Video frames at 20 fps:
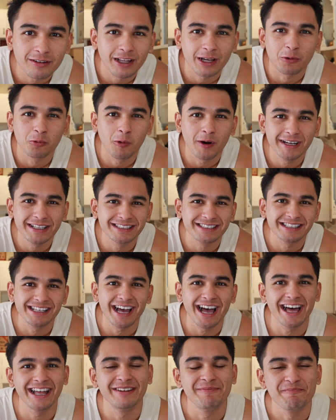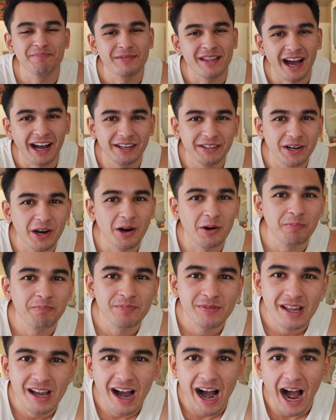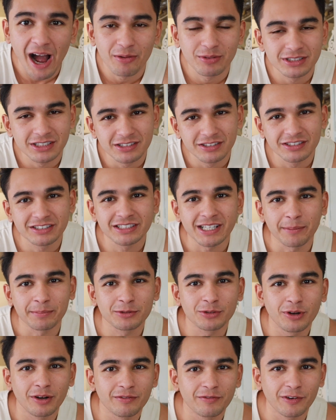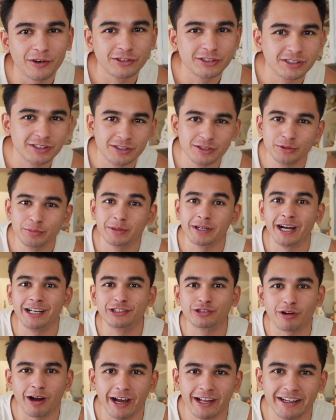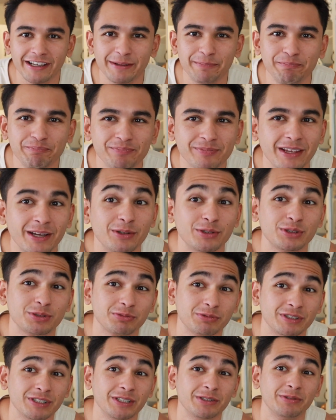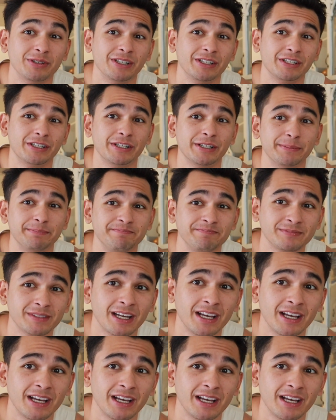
Like, what is that? I know, I was a little skeptical at first too, but I tried it. It was really, really good.